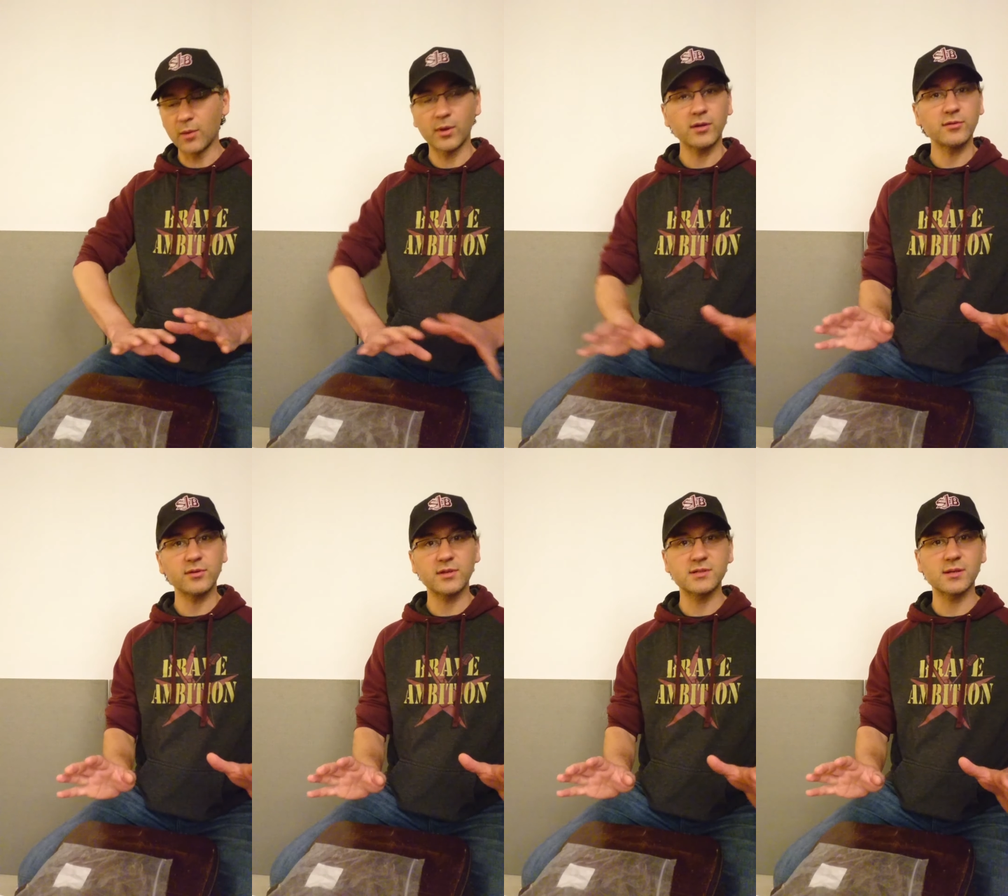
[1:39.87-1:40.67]
I went under
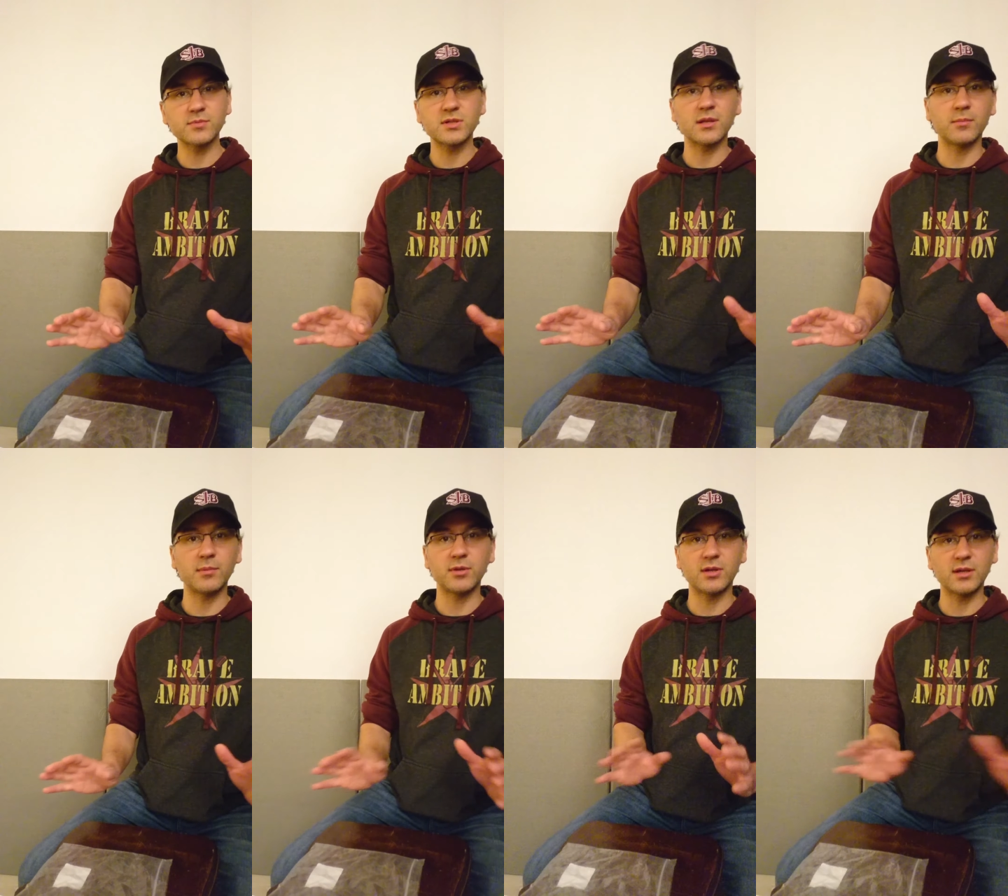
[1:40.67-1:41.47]
the assumption that
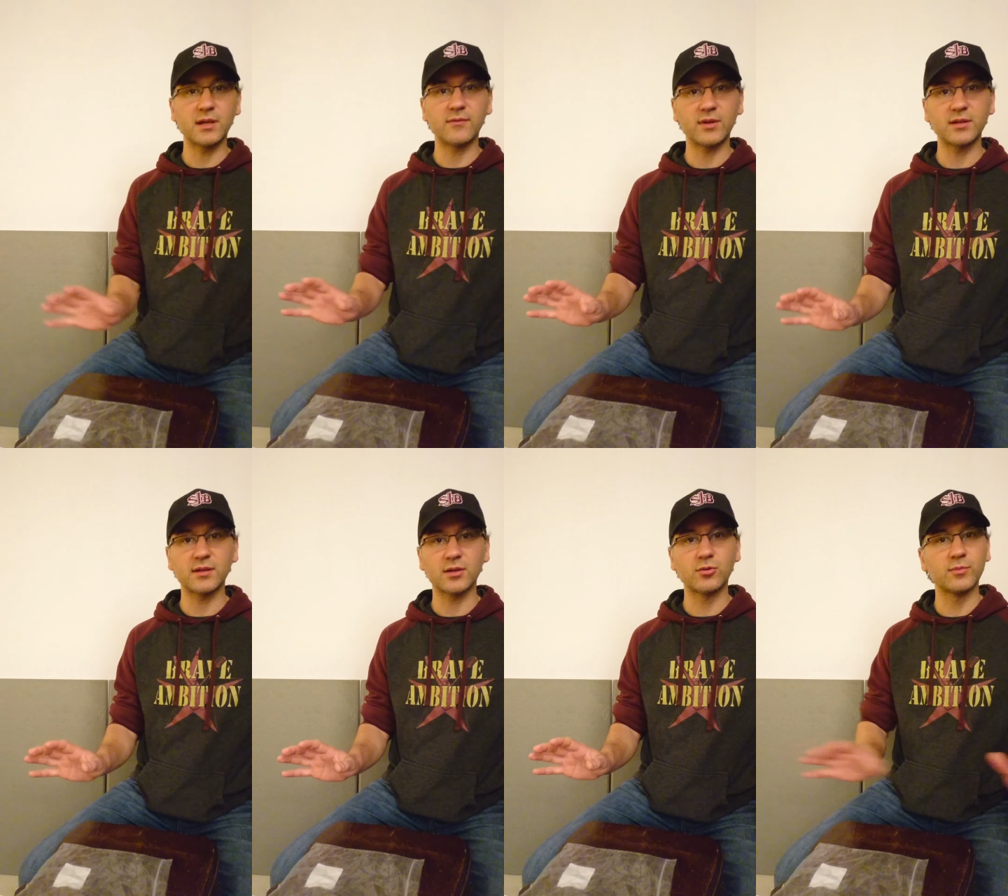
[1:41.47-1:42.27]
maybe you didn't have
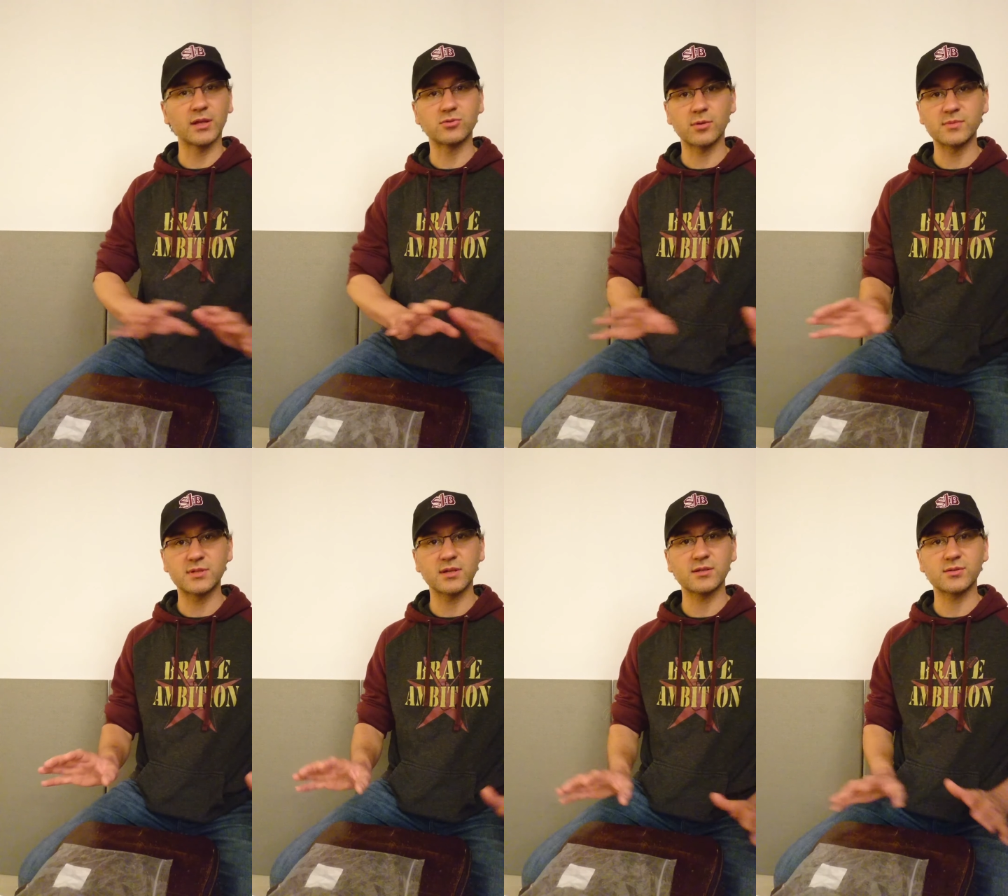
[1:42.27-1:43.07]
anything at home like
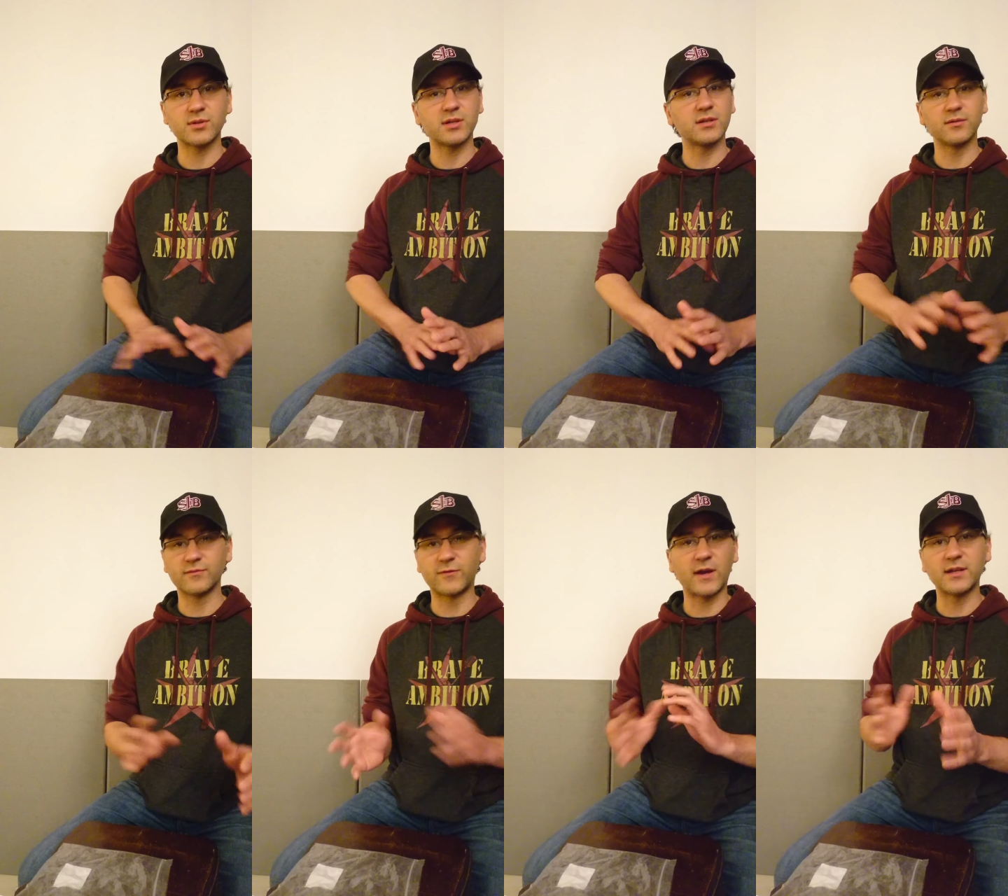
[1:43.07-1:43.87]
drumsticks, or you didn't
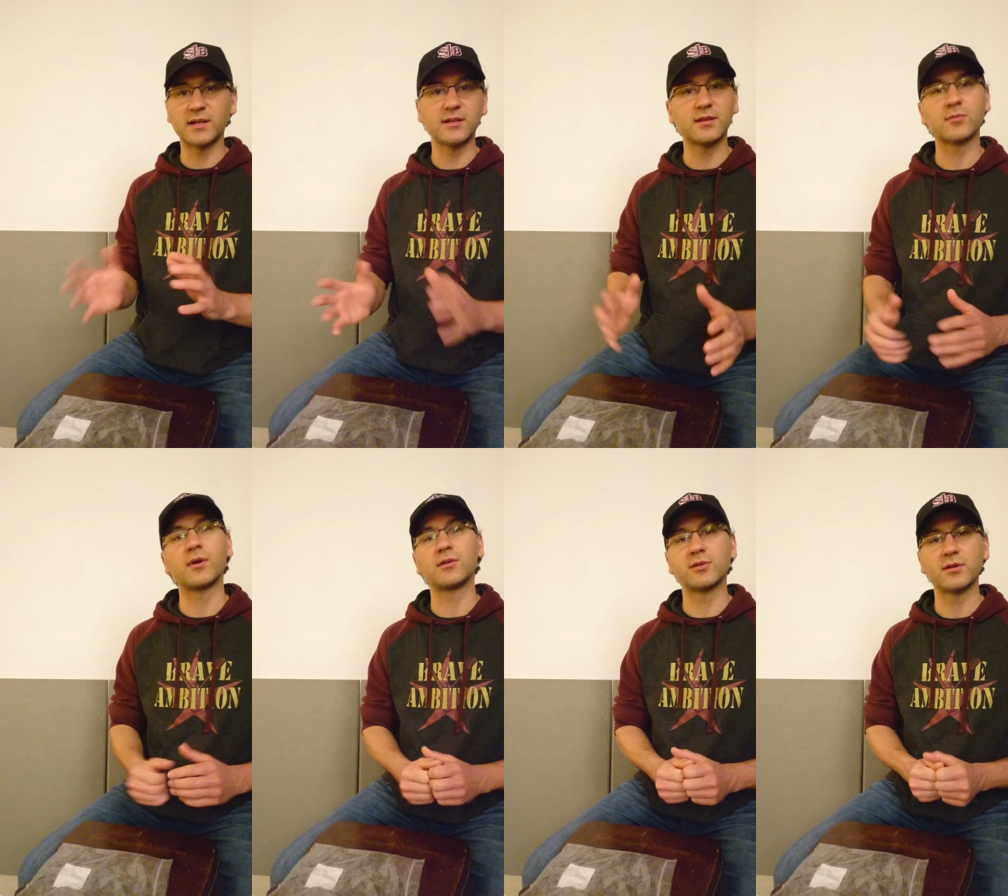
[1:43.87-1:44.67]
find anything
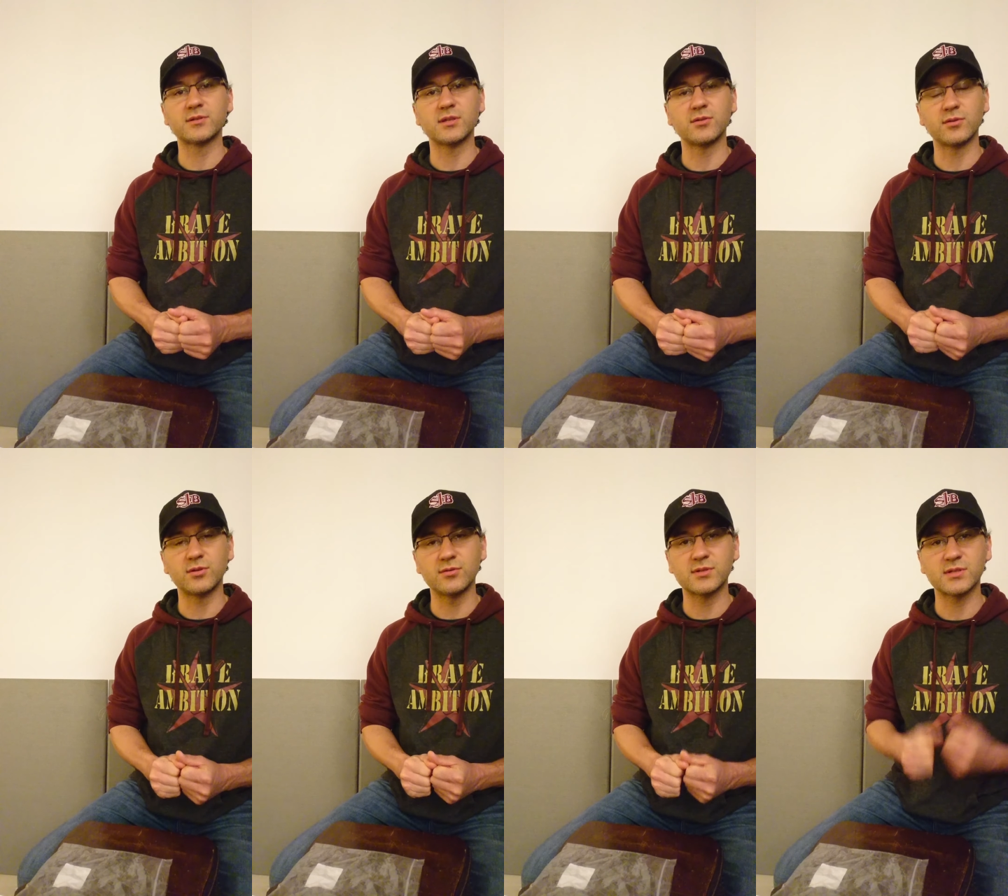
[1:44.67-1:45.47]
around your house that you could
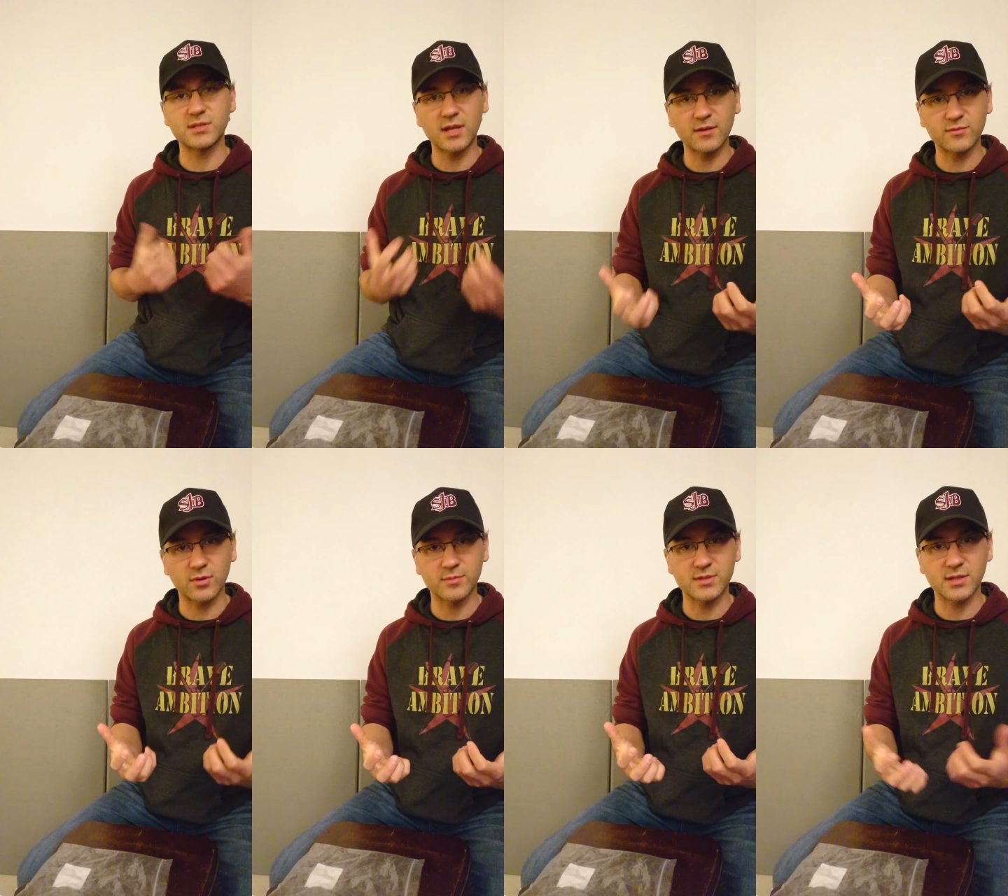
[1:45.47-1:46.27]
use instead of
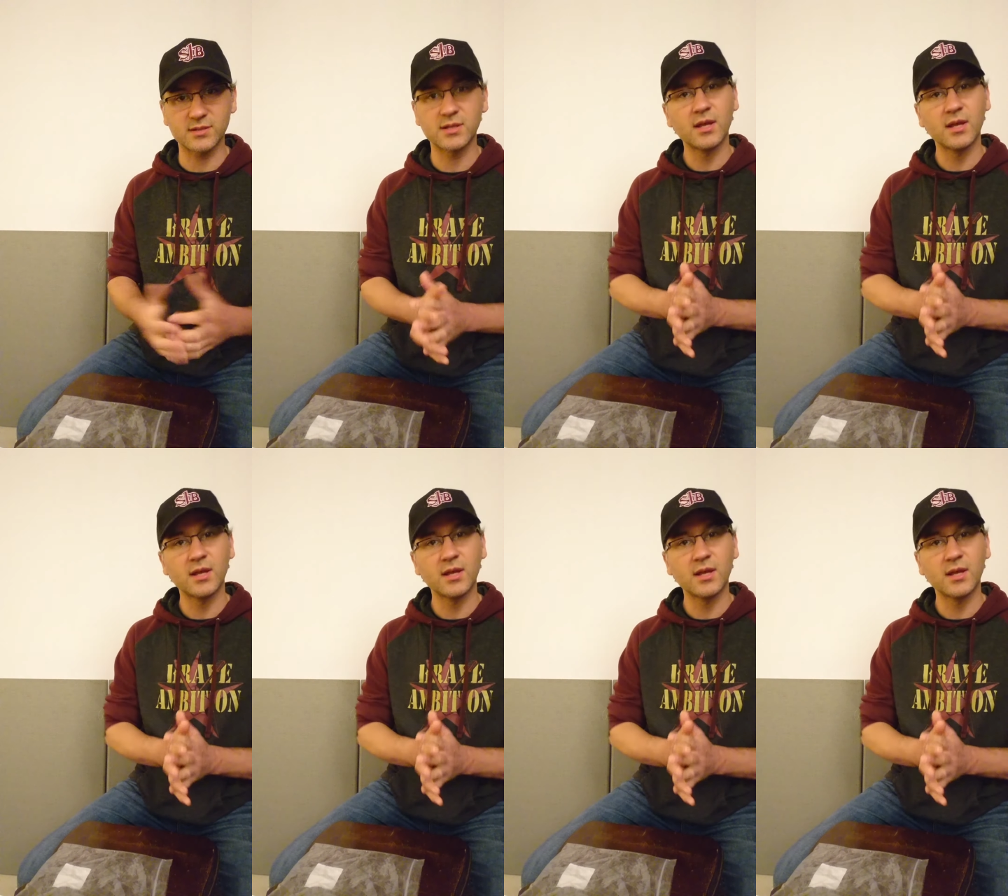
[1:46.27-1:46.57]
drumsticks,